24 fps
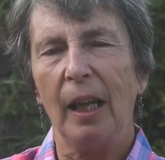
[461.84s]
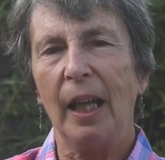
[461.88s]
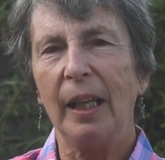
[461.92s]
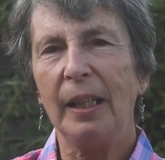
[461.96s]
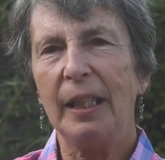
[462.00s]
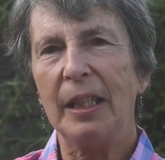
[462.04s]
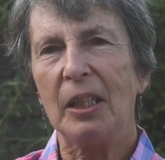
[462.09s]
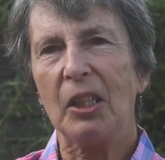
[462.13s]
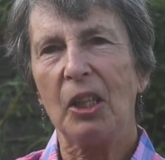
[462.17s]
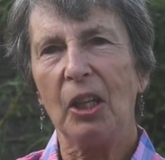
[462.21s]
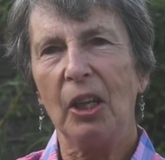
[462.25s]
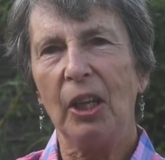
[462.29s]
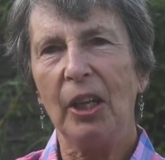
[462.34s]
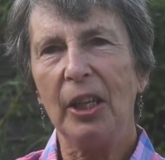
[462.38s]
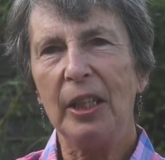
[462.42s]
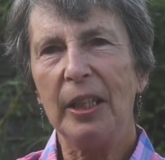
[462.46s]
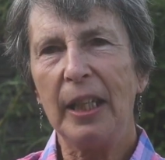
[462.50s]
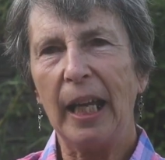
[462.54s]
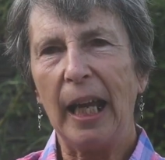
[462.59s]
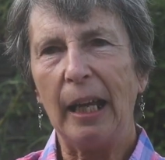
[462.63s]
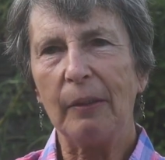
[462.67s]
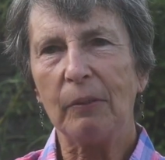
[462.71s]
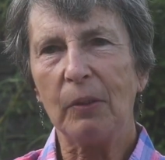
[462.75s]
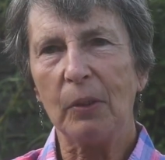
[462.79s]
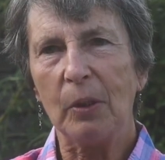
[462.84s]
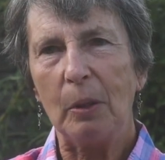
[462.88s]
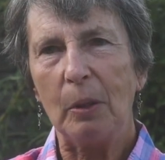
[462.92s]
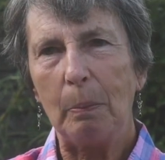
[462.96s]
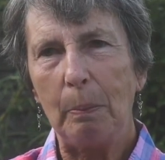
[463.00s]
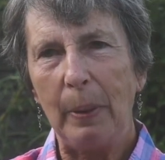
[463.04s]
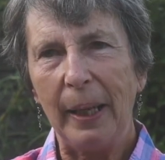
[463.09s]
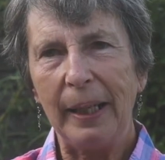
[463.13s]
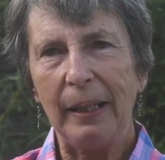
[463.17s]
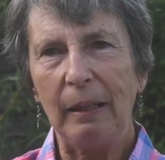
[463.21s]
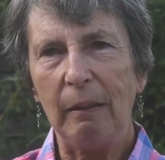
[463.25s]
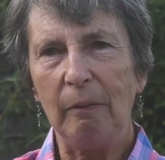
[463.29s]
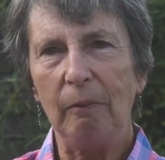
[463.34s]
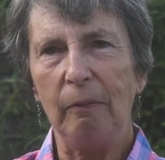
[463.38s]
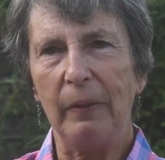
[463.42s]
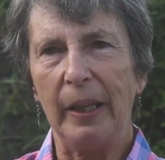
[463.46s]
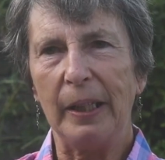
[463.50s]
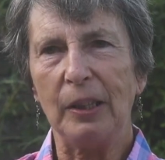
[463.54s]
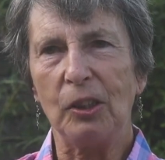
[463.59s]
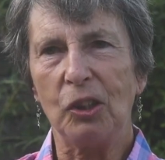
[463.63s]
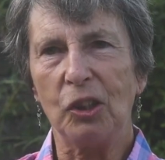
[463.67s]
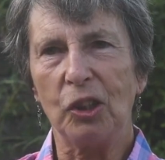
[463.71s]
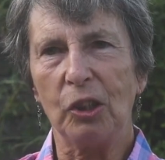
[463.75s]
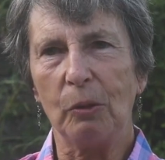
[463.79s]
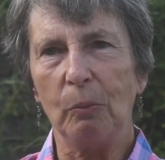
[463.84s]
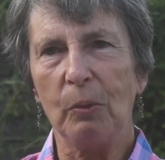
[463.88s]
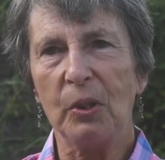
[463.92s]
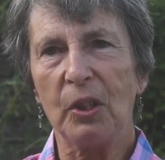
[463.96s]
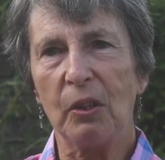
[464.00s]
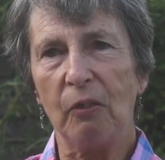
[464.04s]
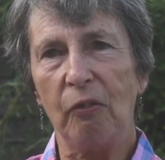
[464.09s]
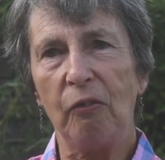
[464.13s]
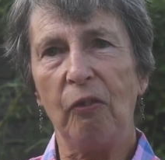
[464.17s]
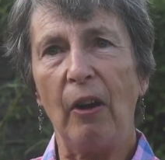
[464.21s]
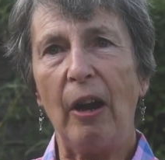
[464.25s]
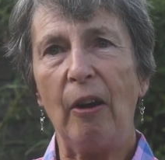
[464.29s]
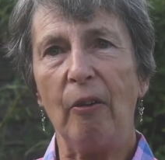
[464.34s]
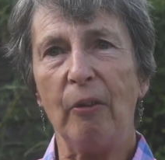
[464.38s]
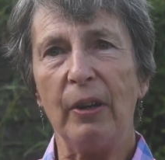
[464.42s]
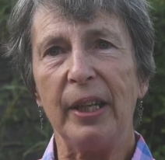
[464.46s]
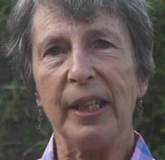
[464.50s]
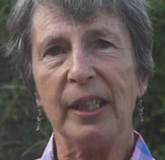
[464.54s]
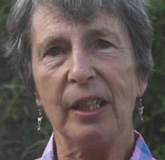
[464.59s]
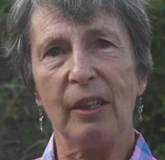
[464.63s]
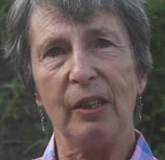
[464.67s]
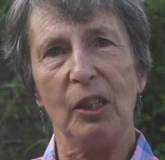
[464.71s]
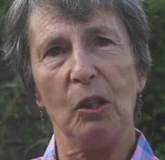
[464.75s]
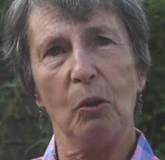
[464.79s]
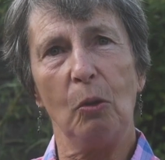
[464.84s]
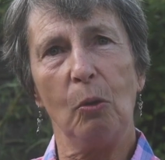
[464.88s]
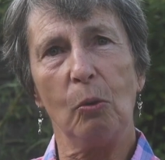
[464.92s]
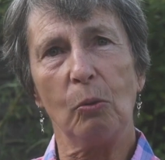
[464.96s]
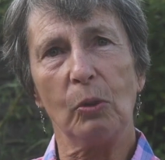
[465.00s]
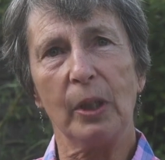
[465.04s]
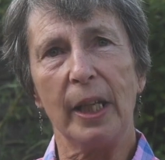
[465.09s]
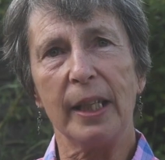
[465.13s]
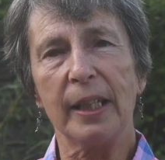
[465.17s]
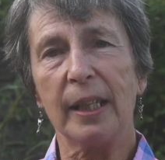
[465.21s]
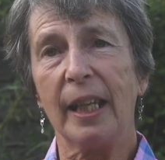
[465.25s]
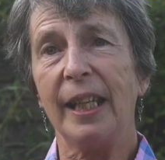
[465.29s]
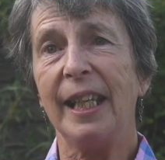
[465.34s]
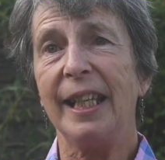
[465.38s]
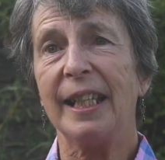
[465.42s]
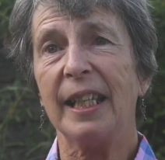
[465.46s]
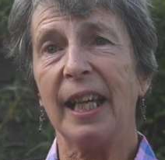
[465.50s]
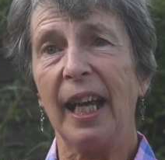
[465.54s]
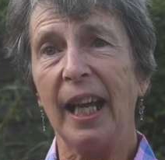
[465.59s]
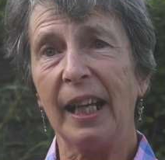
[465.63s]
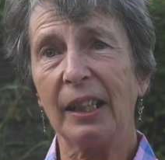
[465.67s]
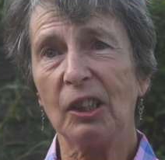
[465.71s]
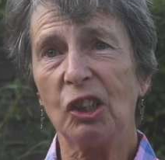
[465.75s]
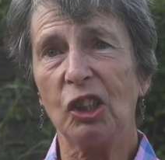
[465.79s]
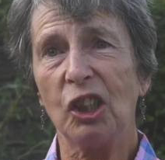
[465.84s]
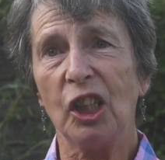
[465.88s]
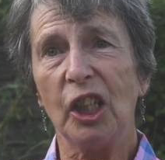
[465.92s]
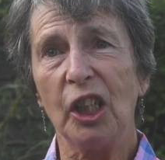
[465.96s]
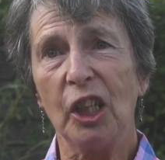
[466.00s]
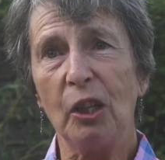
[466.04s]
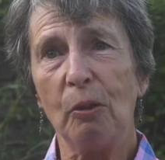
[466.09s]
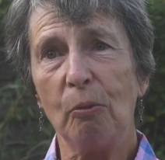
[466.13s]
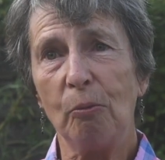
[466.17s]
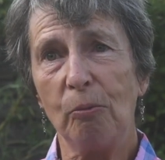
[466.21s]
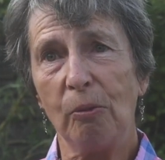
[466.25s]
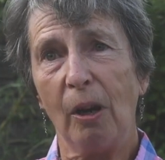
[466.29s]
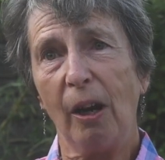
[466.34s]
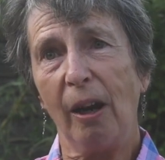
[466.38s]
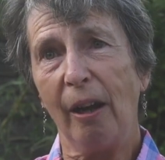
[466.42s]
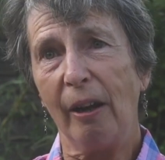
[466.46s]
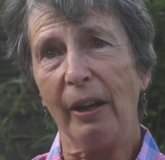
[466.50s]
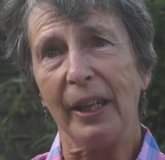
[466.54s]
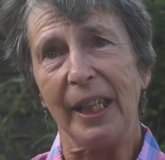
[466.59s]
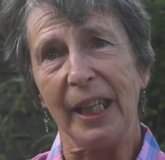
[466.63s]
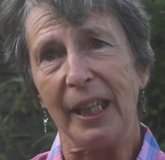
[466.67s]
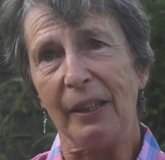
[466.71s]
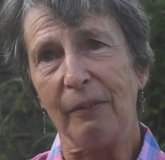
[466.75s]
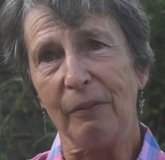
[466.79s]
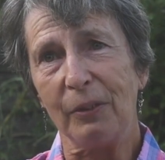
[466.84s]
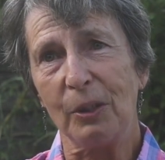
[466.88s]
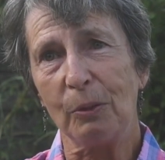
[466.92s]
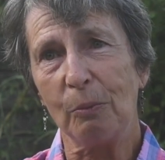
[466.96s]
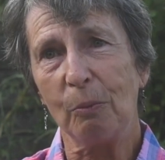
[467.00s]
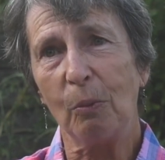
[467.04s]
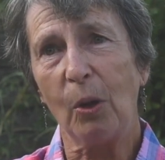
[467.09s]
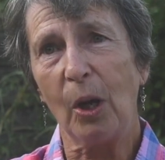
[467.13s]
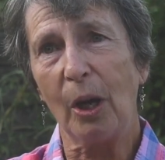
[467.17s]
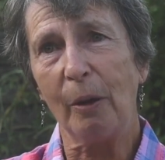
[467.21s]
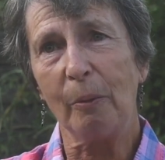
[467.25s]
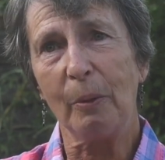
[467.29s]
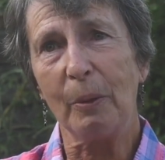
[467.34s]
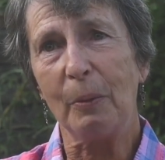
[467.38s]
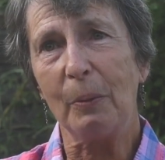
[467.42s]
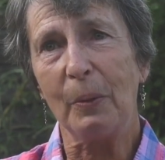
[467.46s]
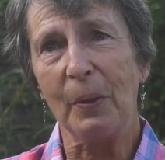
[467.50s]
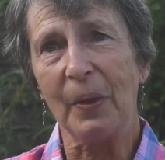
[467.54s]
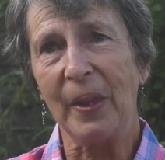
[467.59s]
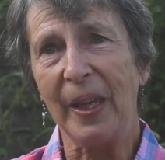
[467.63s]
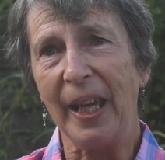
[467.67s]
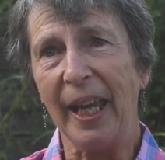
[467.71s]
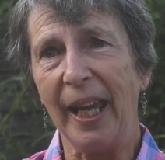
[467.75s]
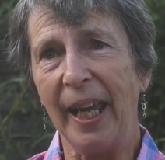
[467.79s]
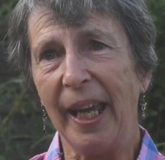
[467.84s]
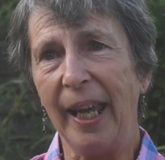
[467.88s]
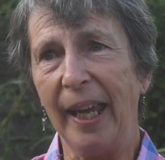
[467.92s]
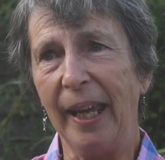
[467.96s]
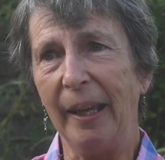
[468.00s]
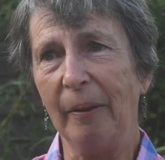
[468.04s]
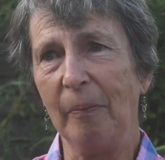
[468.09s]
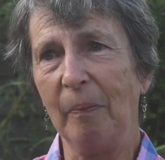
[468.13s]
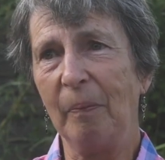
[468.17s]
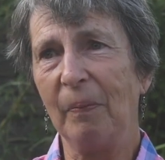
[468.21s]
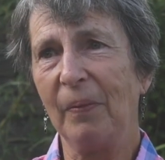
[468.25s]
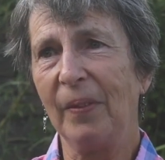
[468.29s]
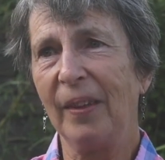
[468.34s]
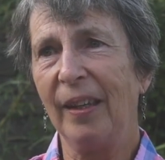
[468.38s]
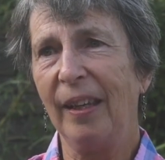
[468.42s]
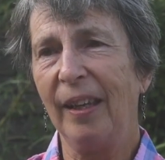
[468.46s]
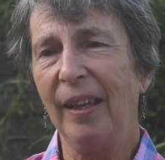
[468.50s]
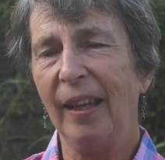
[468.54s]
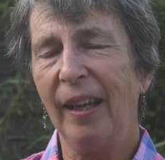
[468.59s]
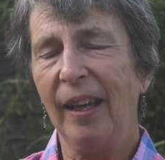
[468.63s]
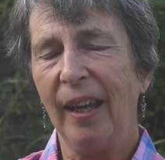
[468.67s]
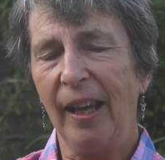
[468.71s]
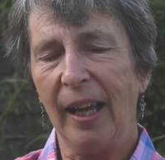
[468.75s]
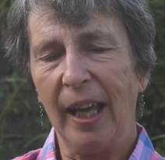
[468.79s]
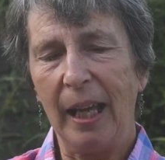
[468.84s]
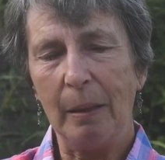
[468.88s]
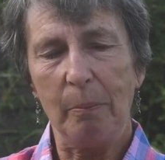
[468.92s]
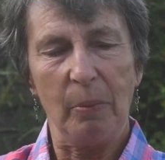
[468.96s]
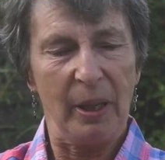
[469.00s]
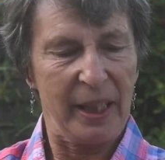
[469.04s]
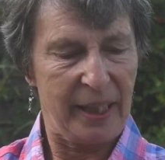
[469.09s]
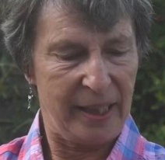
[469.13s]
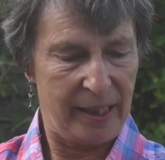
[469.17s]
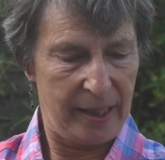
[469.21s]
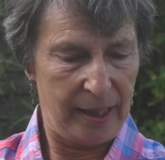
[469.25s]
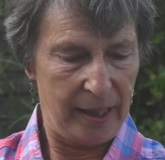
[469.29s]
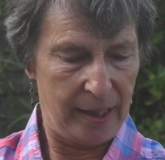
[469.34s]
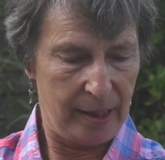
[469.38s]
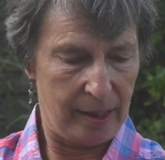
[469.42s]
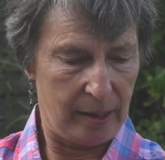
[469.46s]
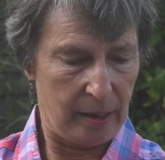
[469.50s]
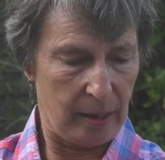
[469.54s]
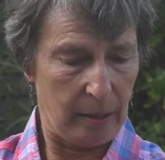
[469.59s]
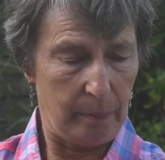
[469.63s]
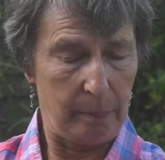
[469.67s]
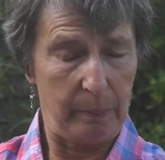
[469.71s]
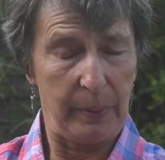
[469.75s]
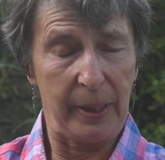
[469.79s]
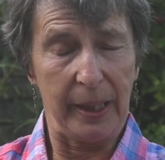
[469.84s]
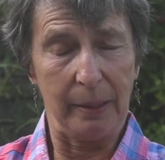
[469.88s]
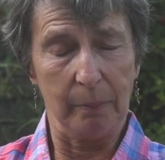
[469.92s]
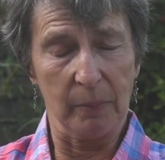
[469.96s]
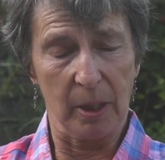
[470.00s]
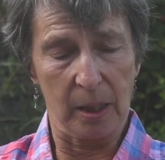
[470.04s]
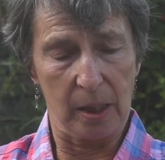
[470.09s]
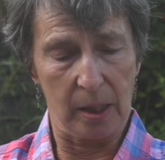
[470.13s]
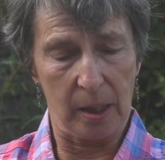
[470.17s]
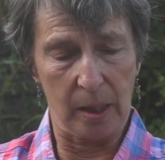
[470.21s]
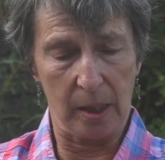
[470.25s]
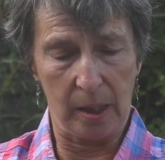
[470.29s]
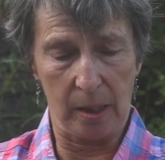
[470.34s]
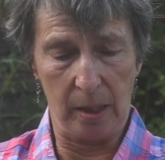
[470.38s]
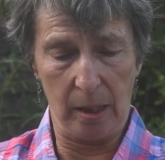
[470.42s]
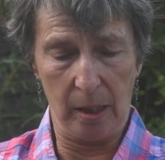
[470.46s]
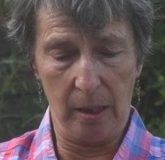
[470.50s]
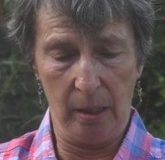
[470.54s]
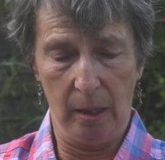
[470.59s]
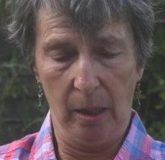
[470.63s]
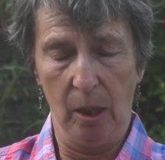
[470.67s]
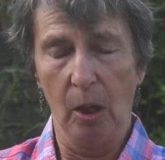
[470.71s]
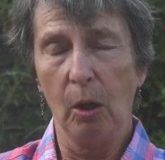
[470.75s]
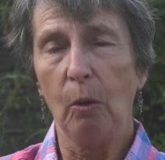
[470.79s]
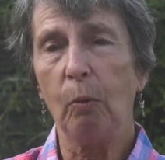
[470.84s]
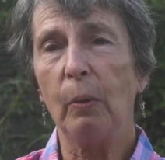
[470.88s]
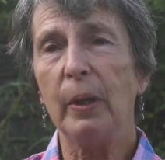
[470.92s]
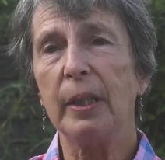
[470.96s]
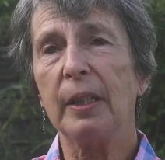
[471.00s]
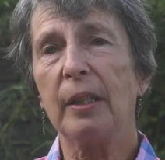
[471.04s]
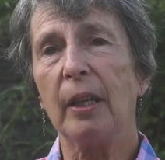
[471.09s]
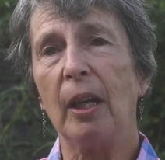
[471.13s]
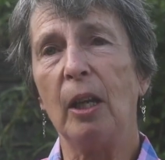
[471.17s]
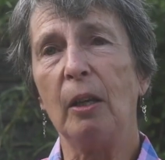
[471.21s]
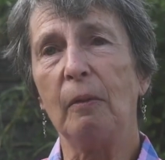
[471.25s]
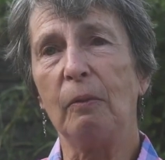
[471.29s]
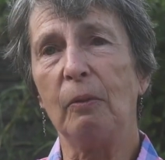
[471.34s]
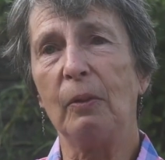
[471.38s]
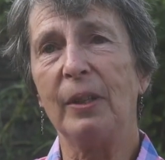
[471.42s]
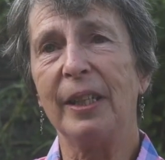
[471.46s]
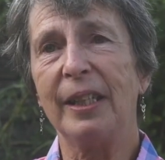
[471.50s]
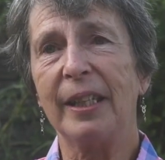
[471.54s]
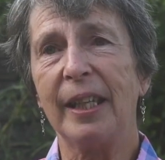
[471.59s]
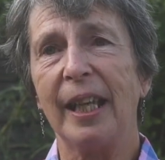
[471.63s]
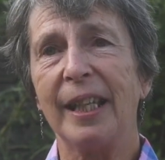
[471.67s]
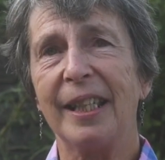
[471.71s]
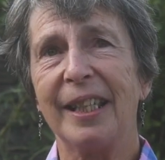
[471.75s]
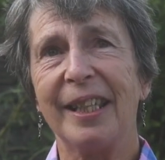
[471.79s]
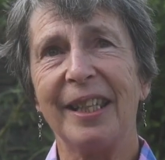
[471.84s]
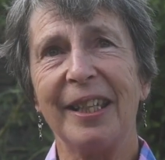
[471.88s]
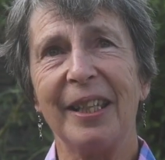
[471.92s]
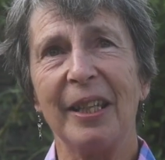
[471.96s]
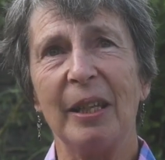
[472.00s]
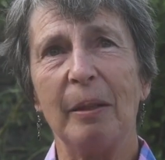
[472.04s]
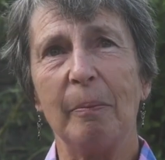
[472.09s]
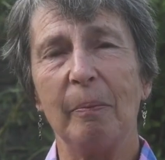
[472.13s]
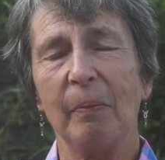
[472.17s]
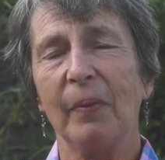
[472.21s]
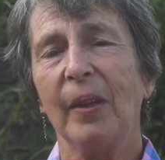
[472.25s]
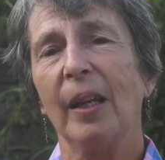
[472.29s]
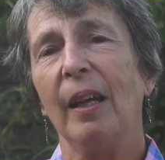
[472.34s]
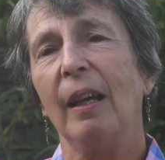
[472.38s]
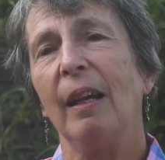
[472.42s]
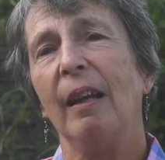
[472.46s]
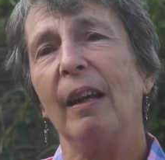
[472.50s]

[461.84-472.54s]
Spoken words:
And it turned out that the Pentland Venture was a ferry to the Orkneys, and it actually arrived while we were there. And my sister, being my sister, went over and said to them,